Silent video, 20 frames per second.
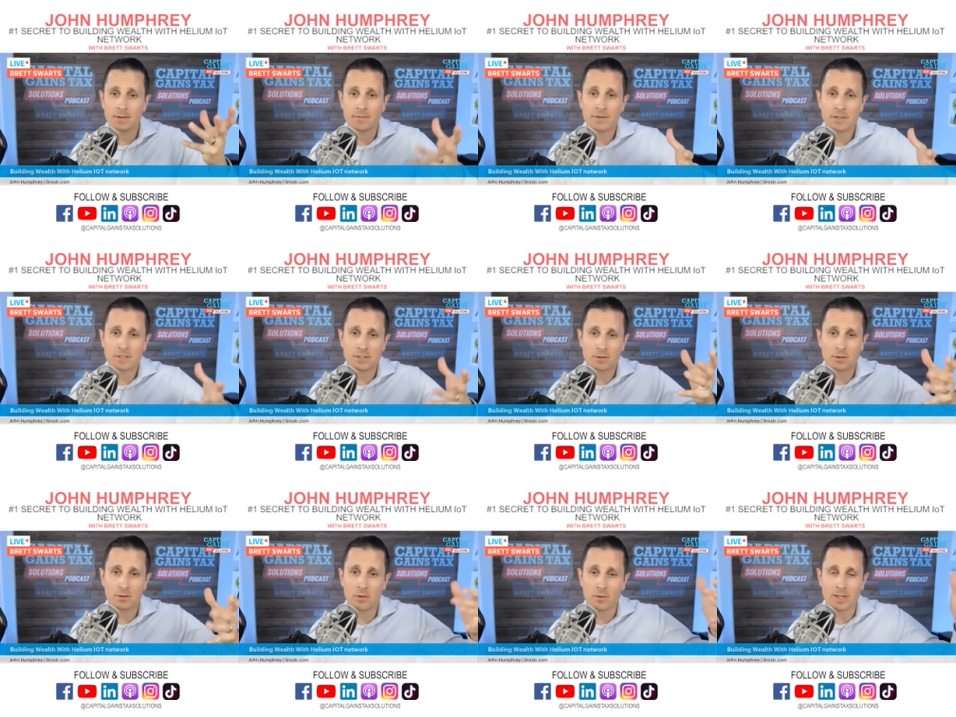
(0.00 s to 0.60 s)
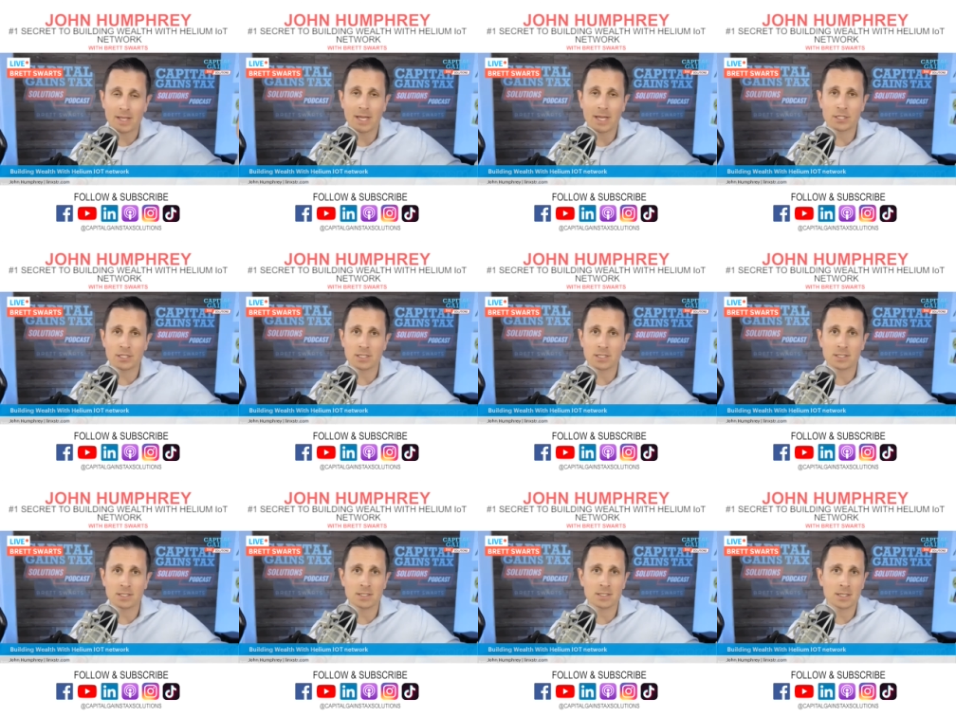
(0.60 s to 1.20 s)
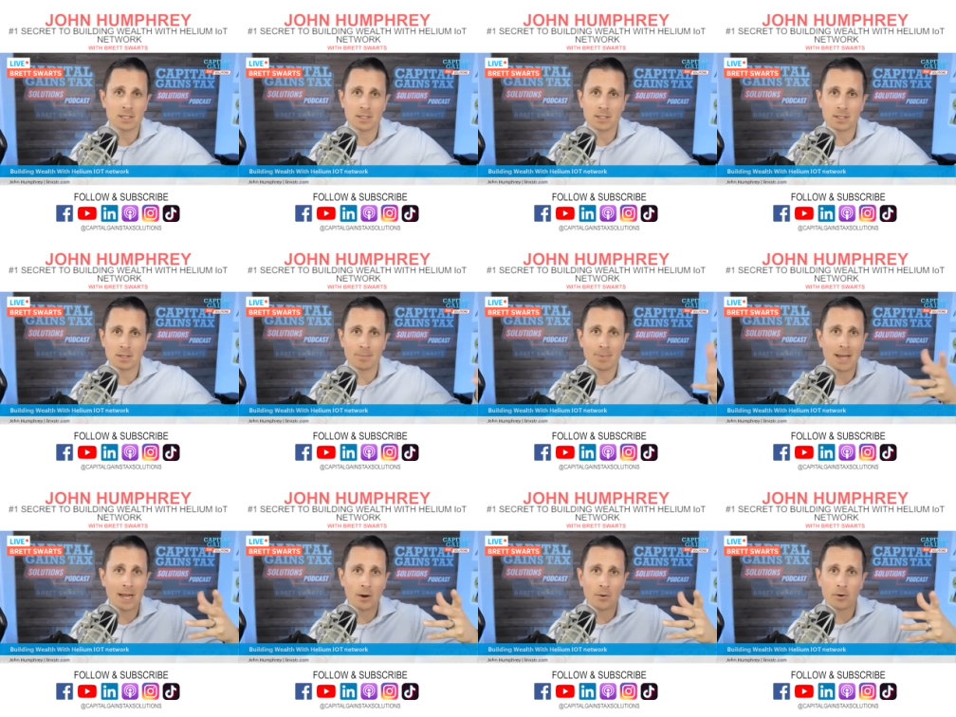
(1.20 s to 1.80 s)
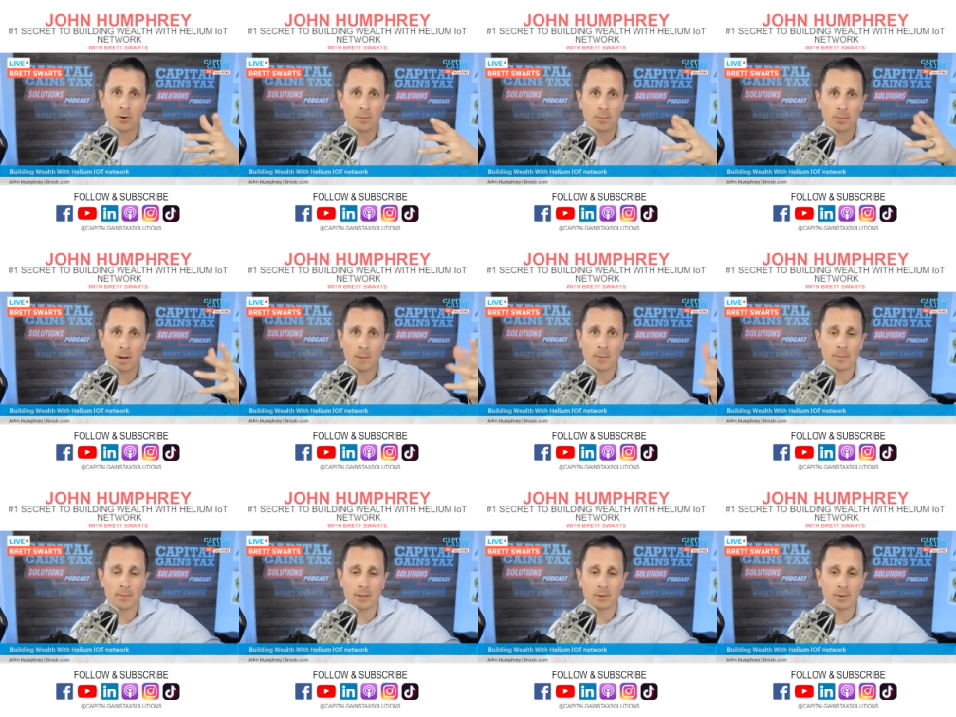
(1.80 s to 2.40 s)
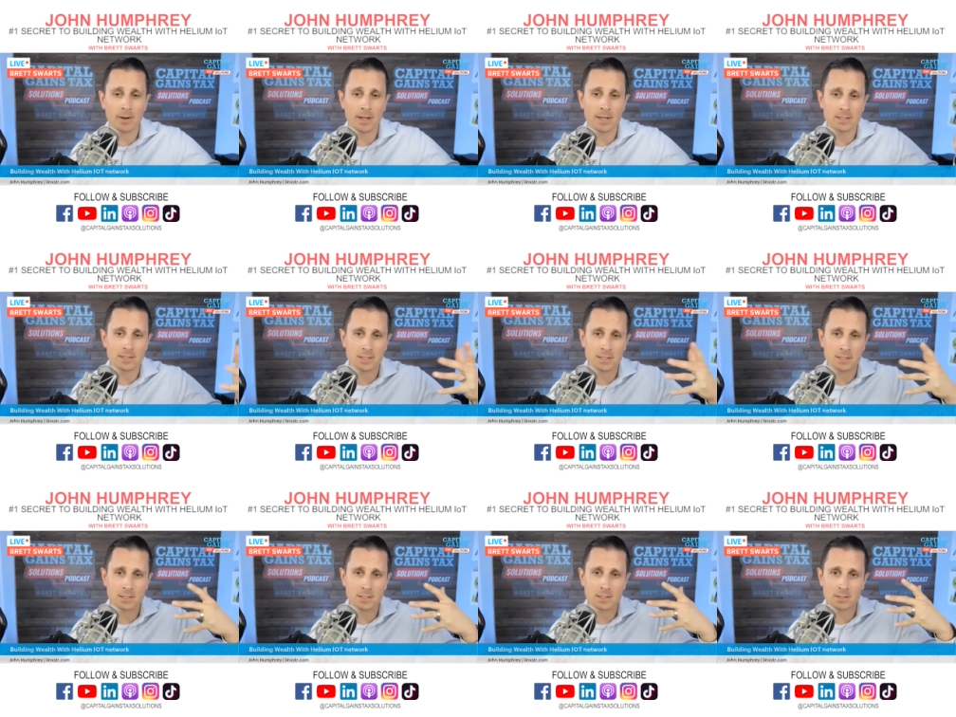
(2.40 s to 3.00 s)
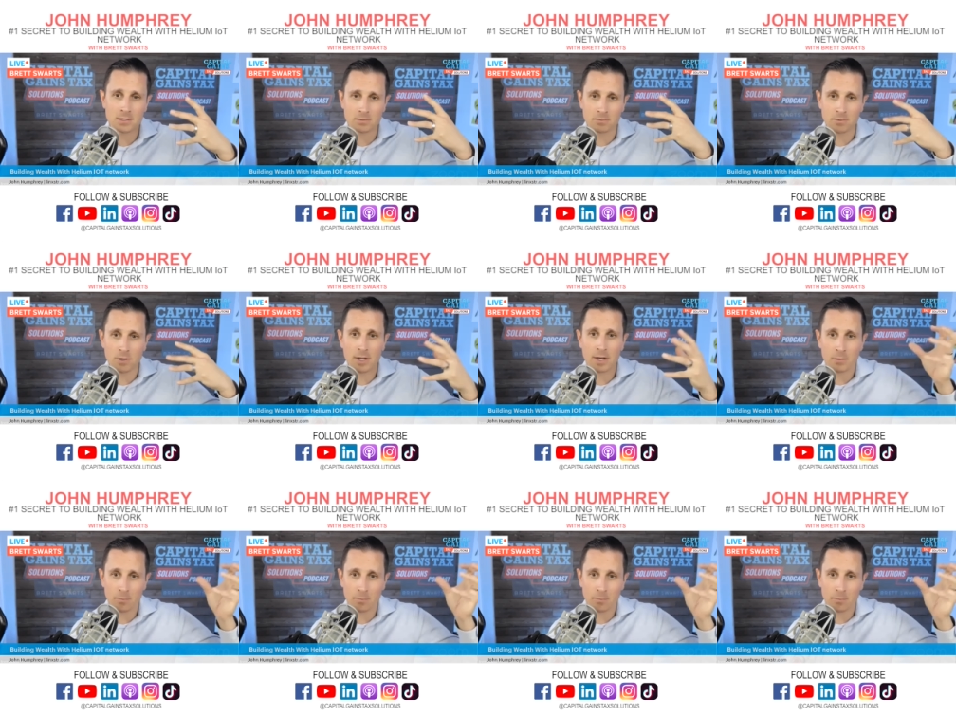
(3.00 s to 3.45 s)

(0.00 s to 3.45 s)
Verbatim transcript: physical locations and the power, probably, right, to run